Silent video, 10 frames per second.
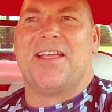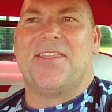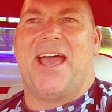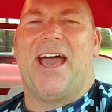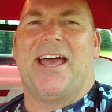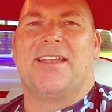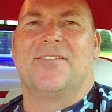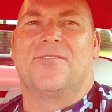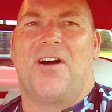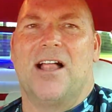that
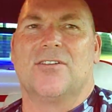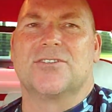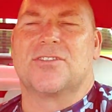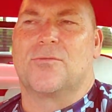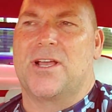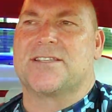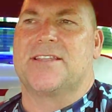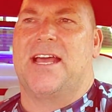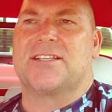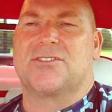follows the rest
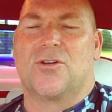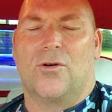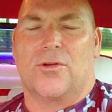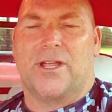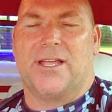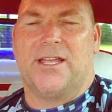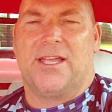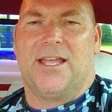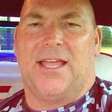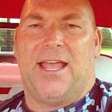of that story
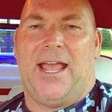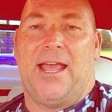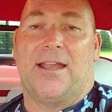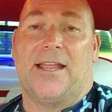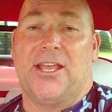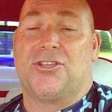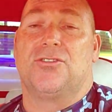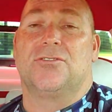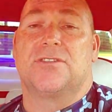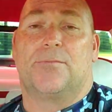and
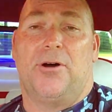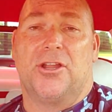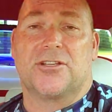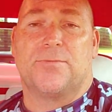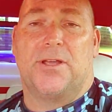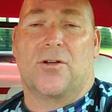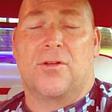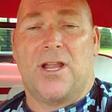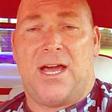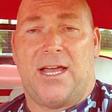issues the punishment
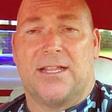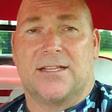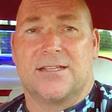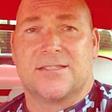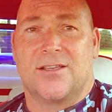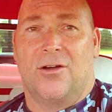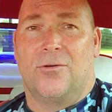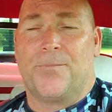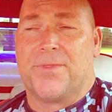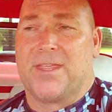or not.
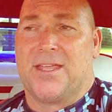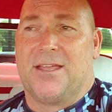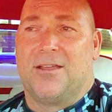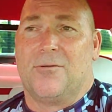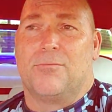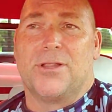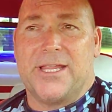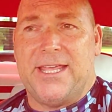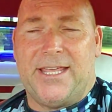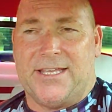So
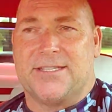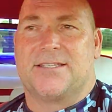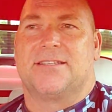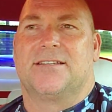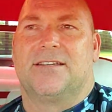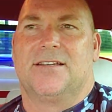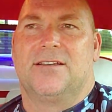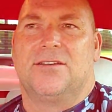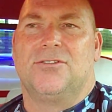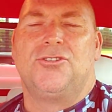please
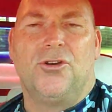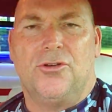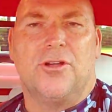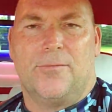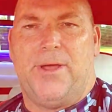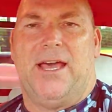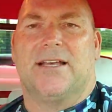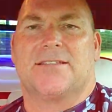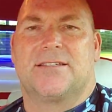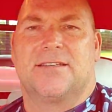do your
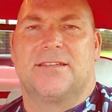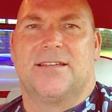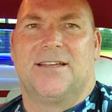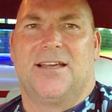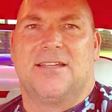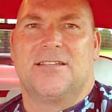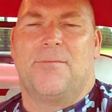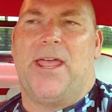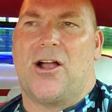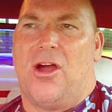best
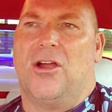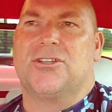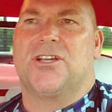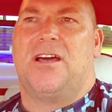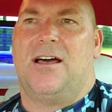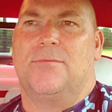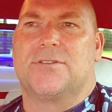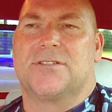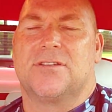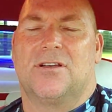to make our
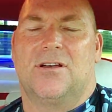jobs